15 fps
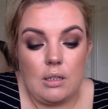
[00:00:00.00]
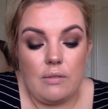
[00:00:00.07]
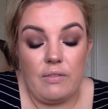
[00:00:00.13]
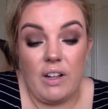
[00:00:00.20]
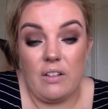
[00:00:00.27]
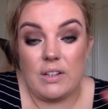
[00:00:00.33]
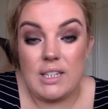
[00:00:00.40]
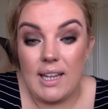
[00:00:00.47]

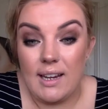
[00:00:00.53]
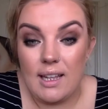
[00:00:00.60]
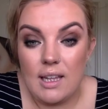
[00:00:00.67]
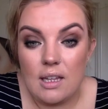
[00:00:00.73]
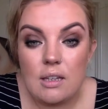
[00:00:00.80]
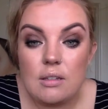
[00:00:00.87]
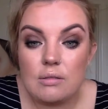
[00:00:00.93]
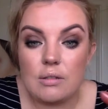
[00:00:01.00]
Velvet
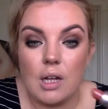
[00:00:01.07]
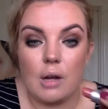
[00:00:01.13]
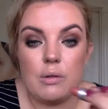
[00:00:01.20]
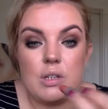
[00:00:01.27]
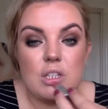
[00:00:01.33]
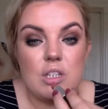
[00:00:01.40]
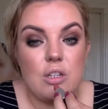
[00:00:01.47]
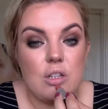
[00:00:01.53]
Teddy. I would
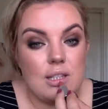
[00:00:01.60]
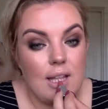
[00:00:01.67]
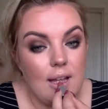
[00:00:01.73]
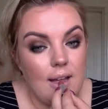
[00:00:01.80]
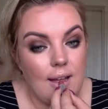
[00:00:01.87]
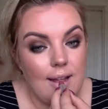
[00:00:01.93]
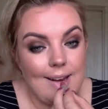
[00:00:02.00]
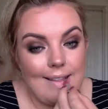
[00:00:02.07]
just use
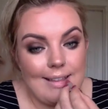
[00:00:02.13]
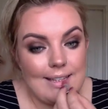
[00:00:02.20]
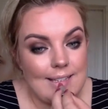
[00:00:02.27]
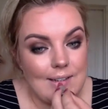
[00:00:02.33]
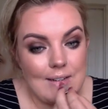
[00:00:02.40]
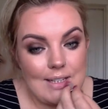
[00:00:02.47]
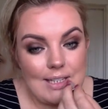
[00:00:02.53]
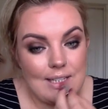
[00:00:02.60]
that. This has
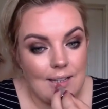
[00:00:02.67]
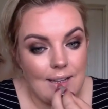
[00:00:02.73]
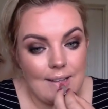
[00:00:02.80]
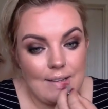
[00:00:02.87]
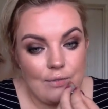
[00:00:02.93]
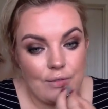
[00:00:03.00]
got a slightly